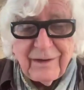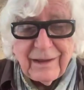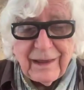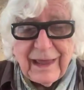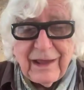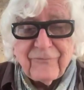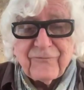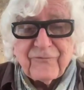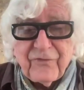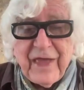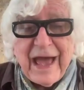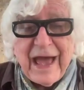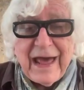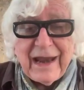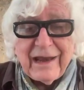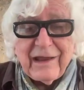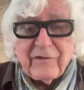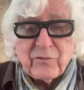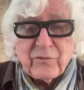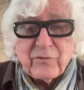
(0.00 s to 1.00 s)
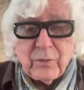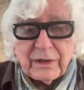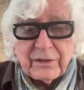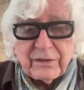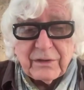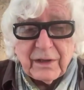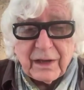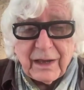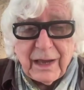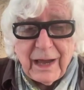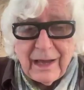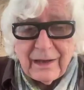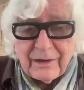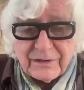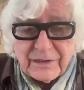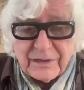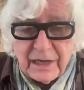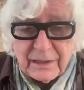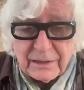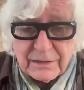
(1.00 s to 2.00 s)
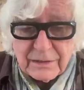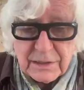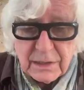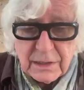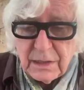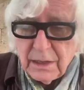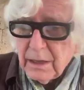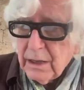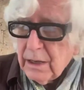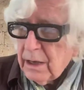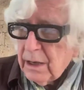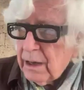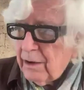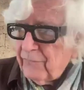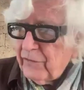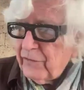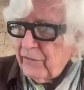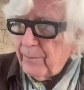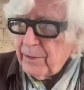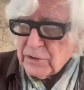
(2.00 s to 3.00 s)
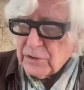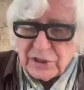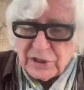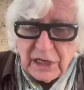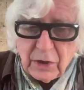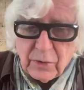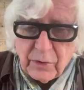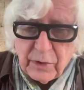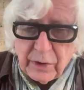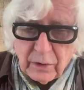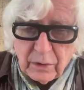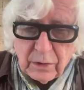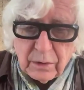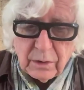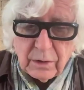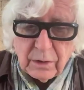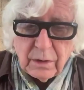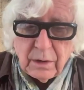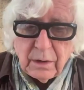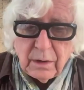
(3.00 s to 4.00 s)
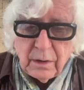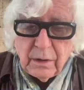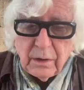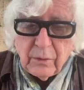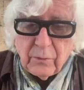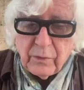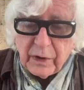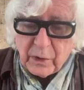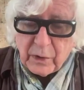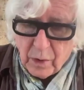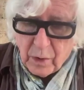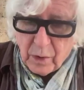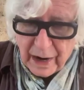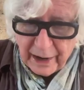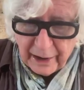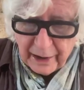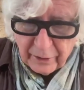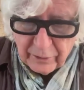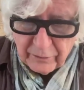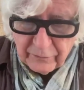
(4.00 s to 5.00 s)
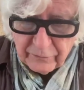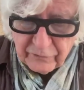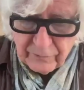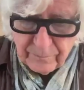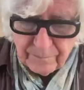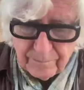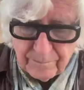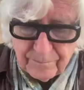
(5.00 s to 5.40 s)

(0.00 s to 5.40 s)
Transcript: if that is what the content of the material requires.